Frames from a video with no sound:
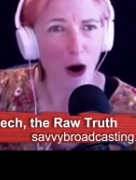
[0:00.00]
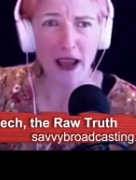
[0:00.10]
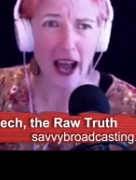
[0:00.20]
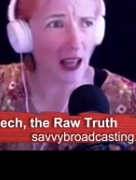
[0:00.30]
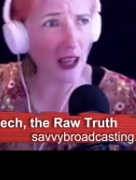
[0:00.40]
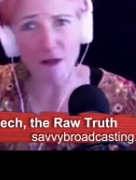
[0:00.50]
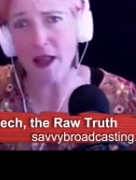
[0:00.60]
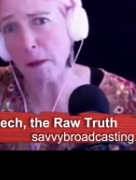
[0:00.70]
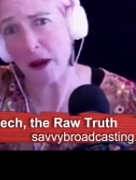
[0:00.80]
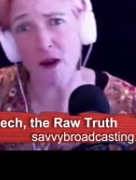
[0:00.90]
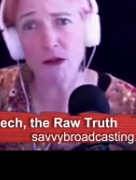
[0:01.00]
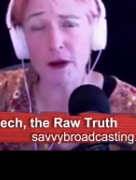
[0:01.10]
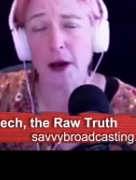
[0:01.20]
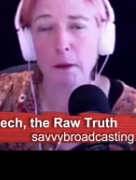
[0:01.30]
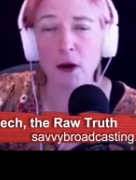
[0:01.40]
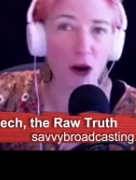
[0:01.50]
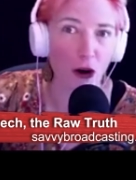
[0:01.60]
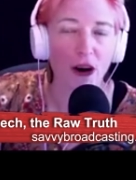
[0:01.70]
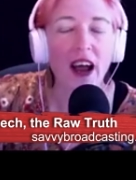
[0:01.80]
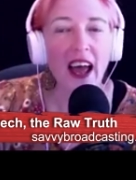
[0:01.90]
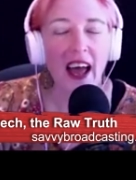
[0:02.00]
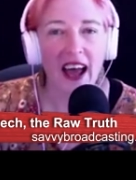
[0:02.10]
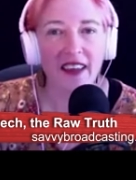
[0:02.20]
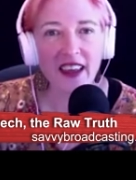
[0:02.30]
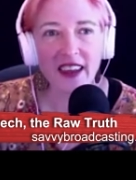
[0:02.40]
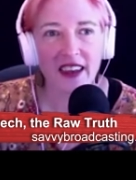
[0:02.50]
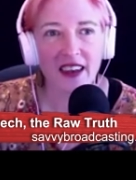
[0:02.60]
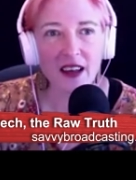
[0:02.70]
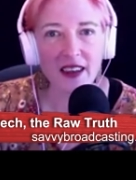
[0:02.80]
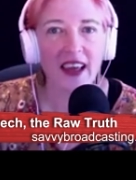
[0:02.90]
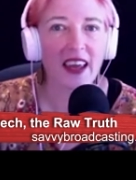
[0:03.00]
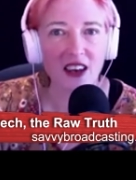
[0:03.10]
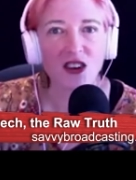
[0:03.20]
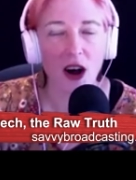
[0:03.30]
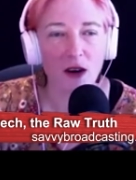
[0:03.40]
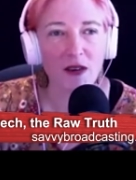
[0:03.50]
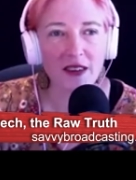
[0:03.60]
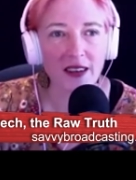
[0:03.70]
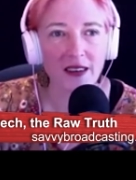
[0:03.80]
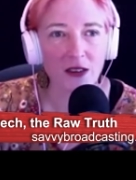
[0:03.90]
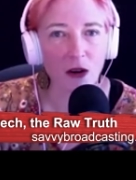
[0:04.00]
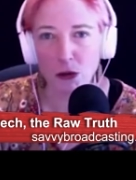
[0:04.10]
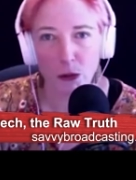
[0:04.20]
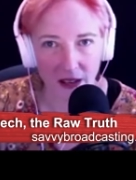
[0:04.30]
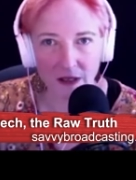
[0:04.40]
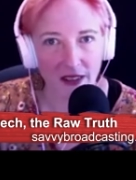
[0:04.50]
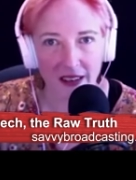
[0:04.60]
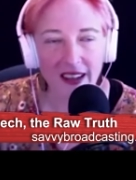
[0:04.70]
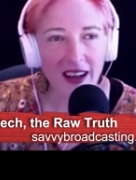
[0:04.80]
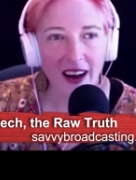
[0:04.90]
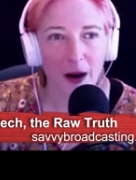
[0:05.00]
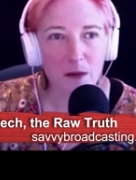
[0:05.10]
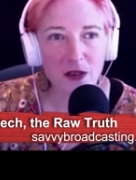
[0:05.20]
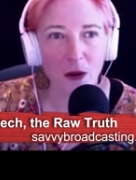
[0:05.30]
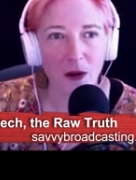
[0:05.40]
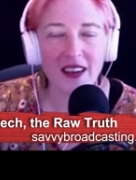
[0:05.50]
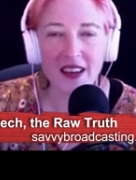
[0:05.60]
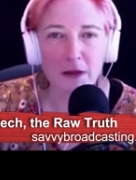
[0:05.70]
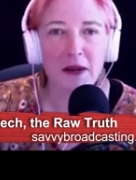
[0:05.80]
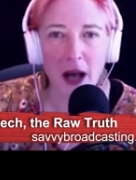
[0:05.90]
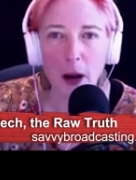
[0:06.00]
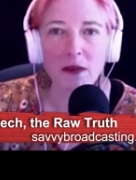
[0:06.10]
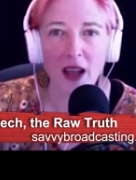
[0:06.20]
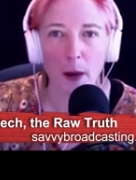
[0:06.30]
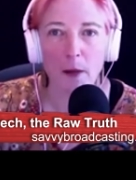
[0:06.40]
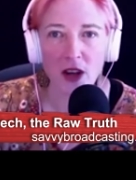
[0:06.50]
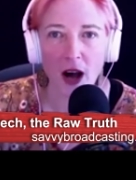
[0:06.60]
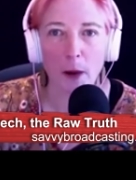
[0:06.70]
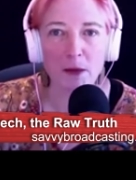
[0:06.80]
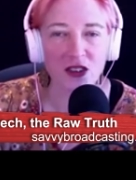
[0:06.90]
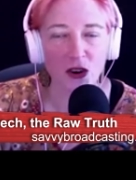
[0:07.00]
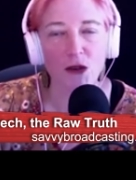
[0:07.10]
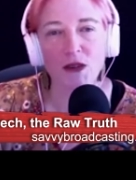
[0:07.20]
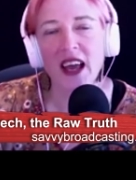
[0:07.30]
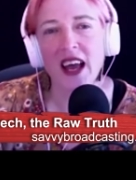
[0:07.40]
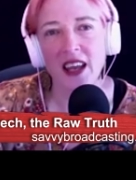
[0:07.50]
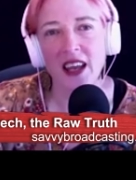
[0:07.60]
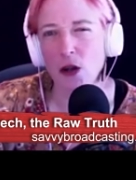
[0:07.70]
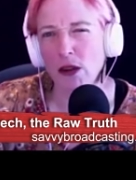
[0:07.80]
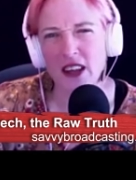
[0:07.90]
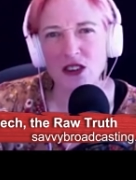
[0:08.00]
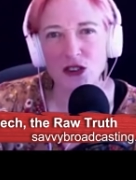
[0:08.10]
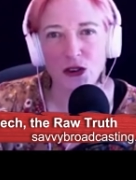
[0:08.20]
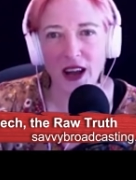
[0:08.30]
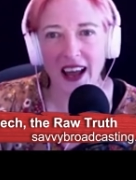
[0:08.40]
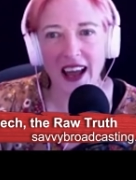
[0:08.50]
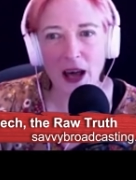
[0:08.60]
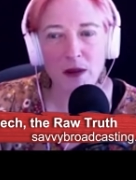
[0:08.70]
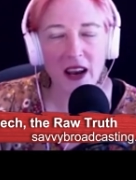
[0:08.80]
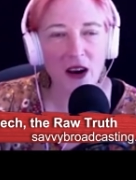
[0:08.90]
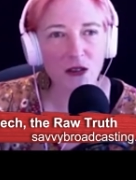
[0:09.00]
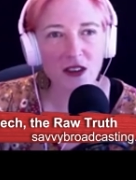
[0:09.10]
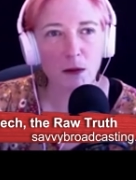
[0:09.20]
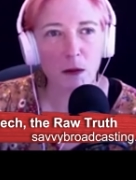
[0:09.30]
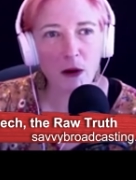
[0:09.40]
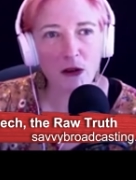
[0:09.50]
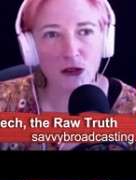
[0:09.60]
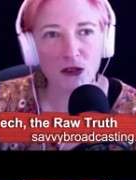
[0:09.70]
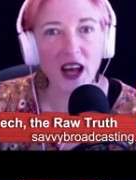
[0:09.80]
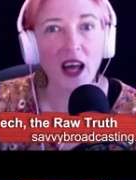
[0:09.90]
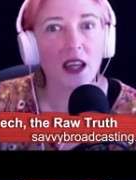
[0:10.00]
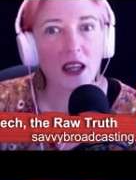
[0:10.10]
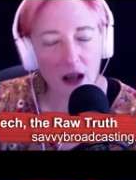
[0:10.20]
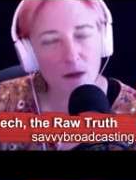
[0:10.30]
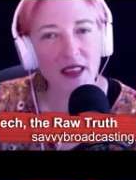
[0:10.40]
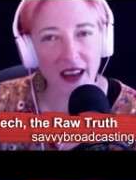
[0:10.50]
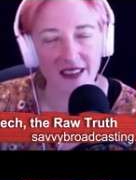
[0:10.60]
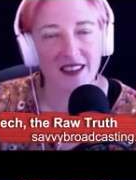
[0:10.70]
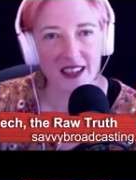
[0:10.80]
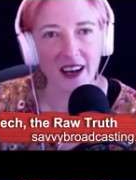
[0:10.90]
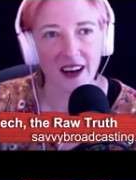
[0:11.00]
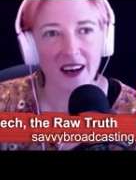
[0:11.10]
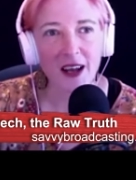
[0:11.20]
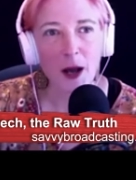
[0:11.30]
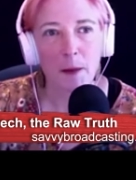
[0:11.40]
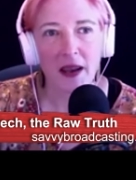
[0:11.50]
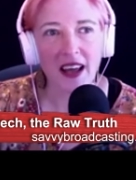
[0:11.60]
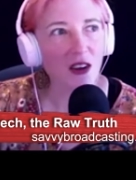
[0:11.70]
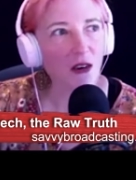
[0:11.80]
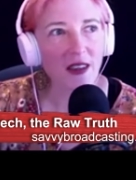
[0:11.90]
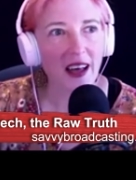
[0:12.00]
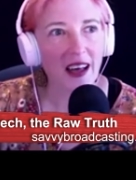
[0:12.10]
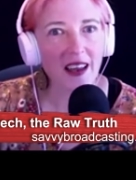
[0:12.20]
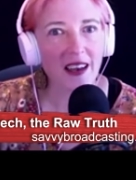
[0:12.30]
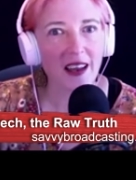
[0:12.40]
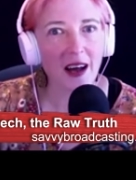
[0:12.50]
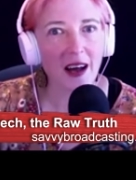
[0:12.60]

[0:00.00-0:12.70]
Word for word: yeah, I love that. I'm going to vote for him or her, and then uh, they get into office and don't do any of it. Um, so it, it's become topsy turvy. Now the only concern I had when I heard this proposal is I love the idea, but I know that,